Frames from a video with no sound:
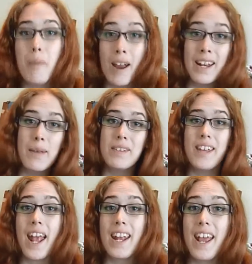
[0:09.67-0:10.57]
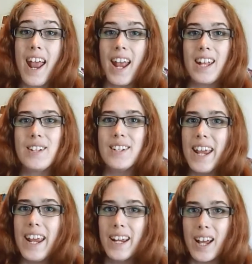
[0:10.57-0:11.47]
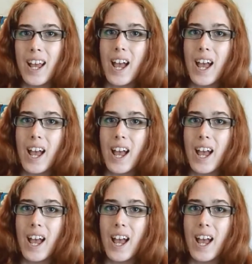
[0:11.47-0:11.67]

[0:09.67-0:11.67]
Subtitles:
My name is Hannah and today